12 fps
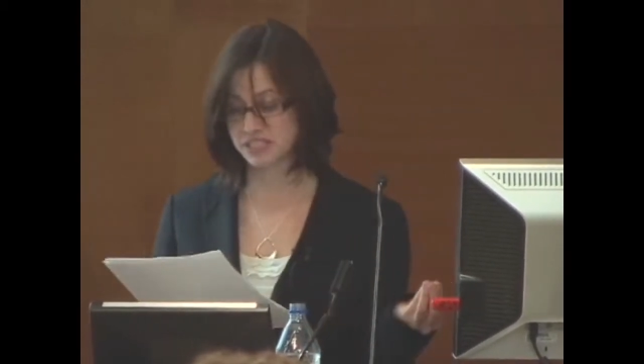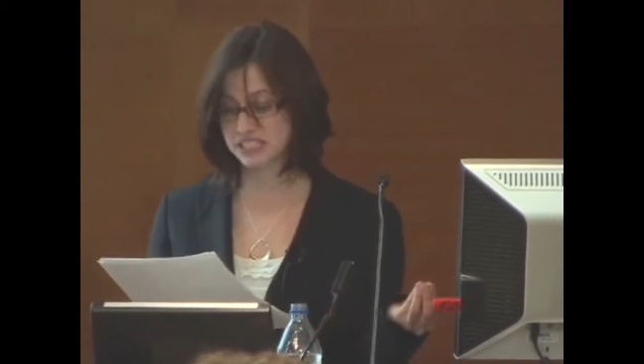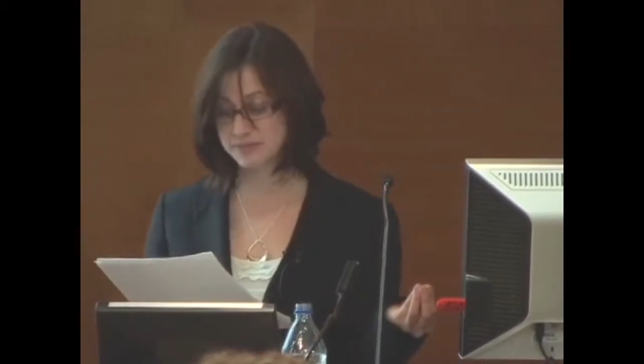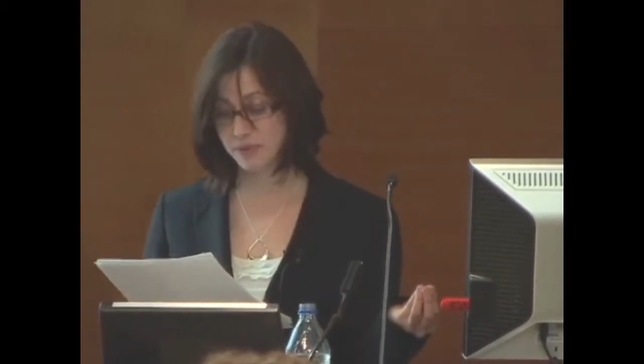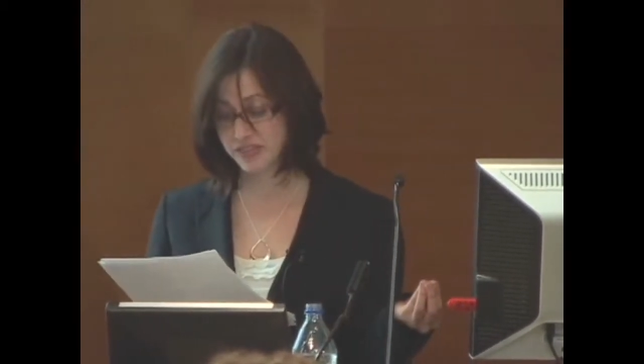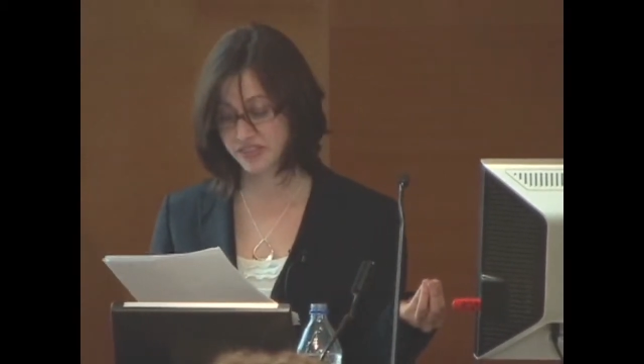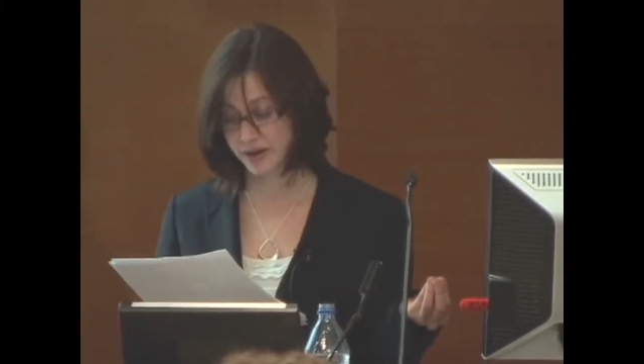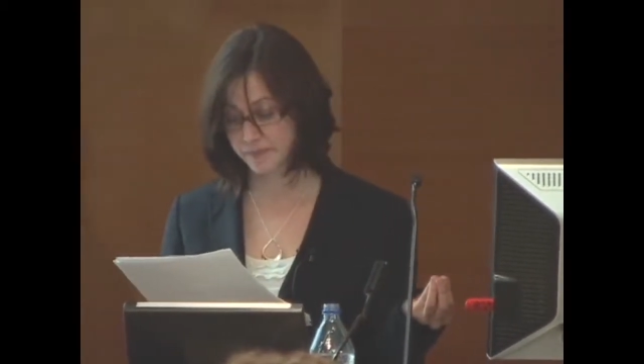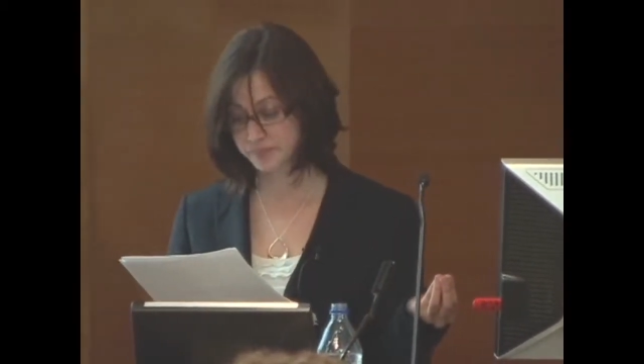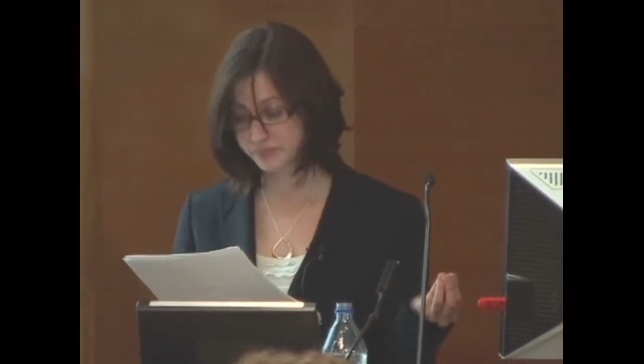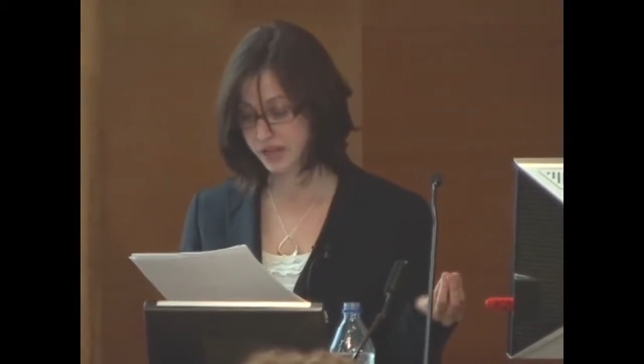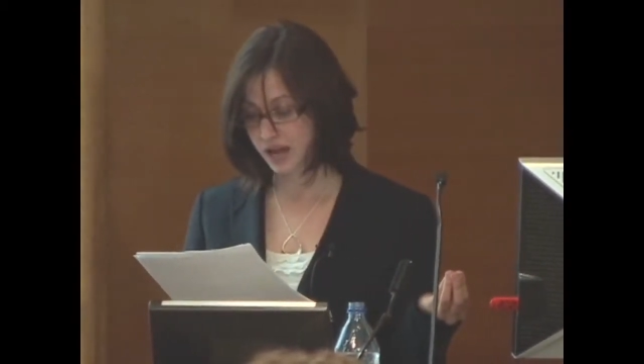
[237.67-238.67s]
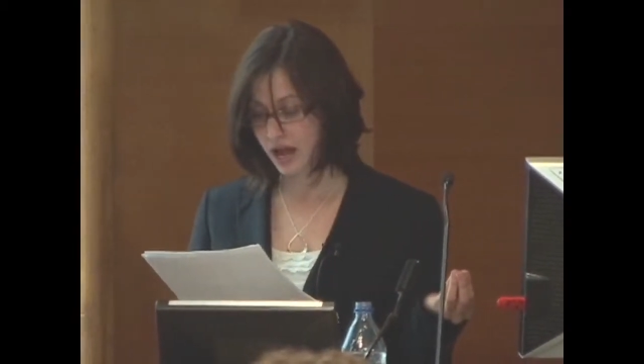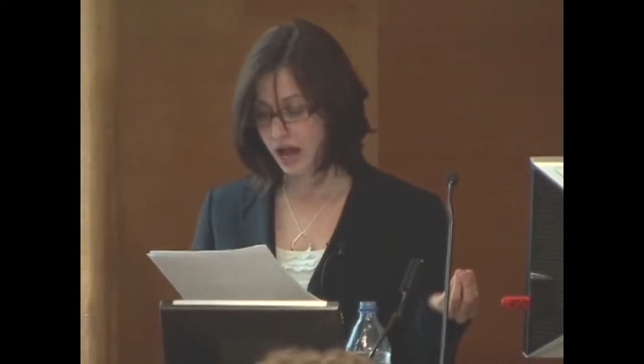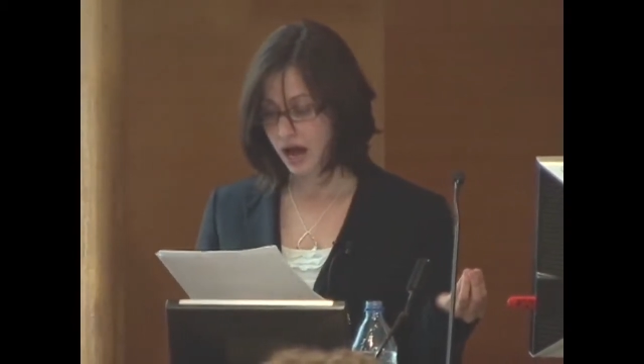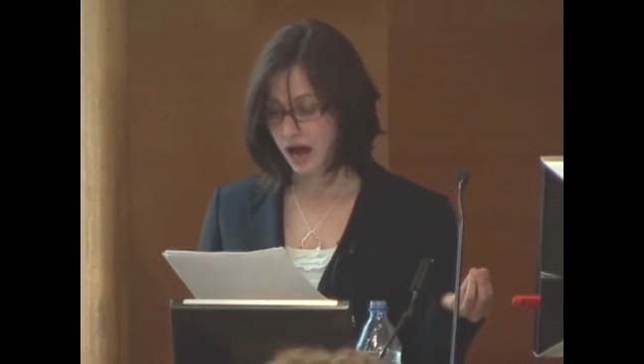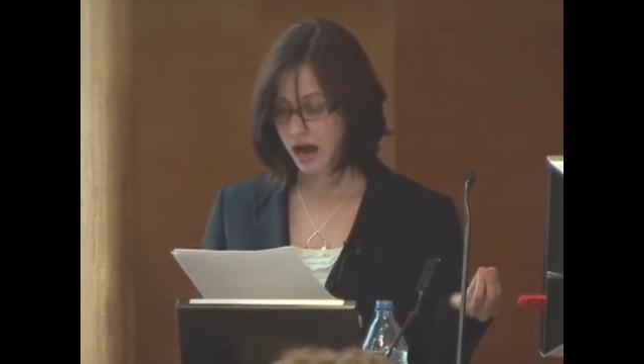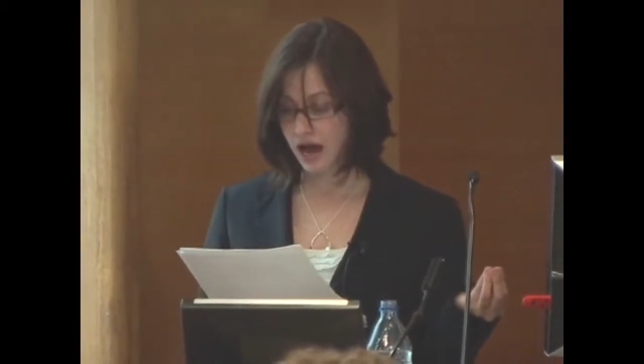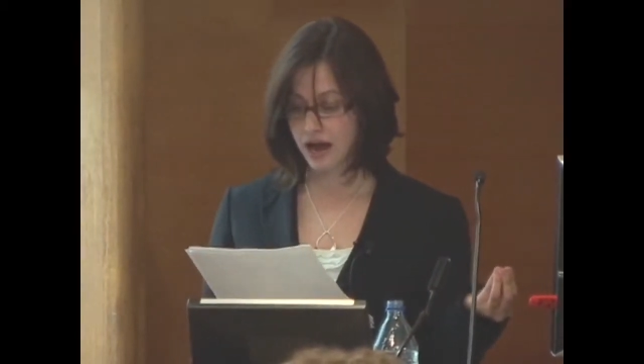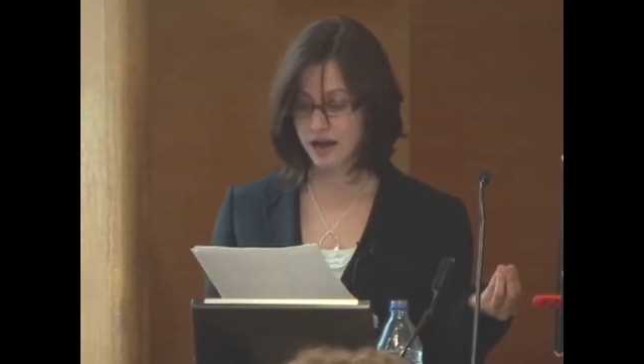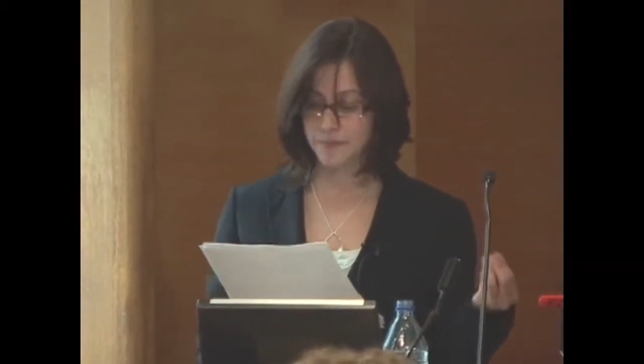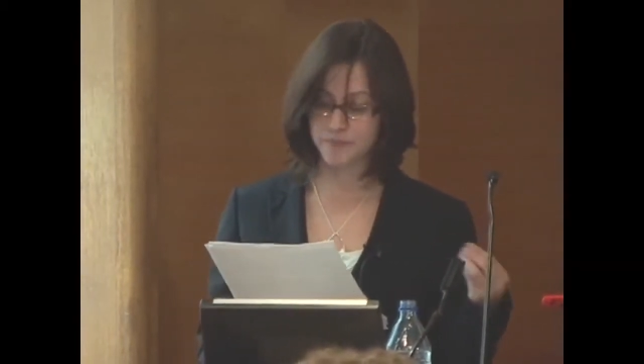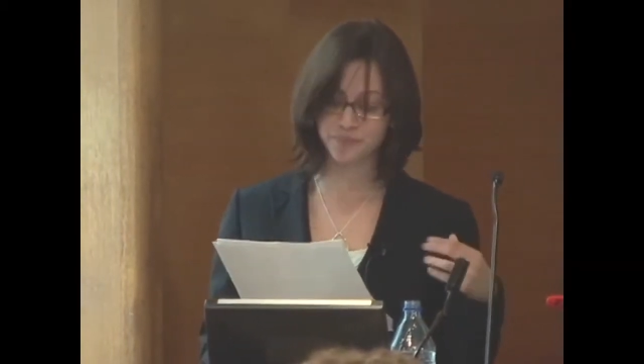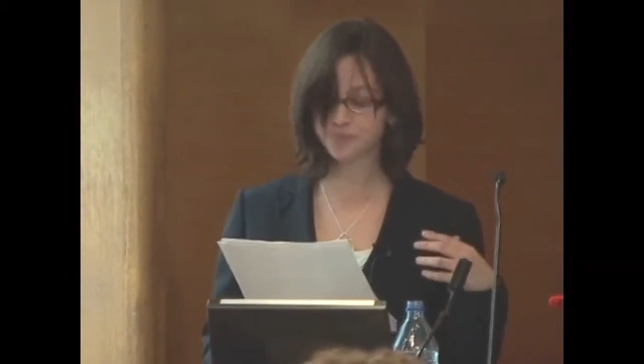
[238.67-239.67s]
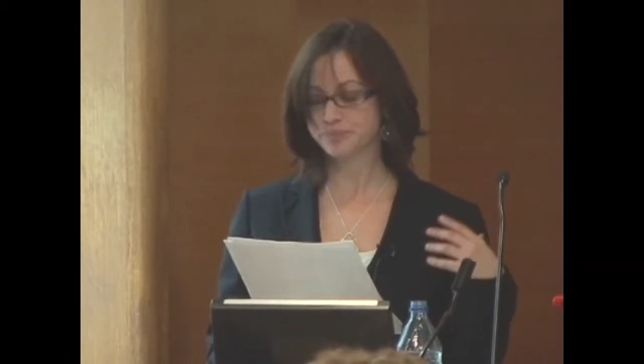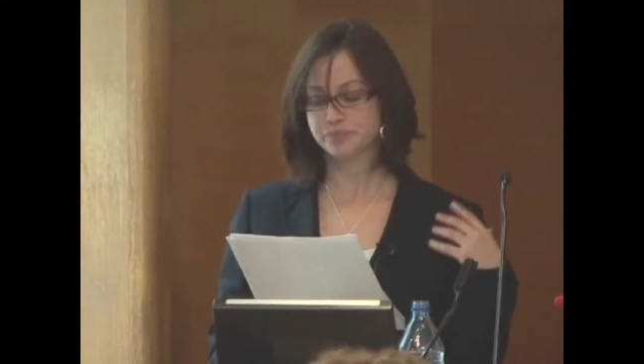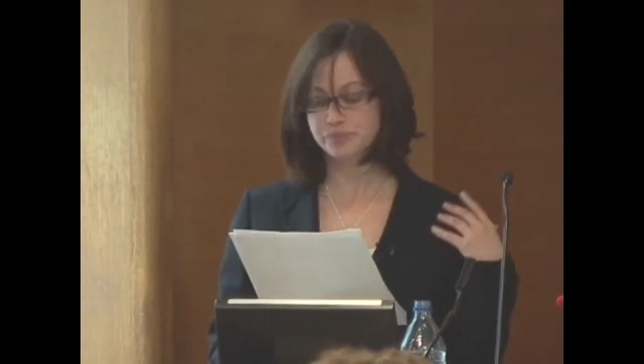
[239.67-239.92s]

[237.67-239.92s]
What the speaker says: and spread them.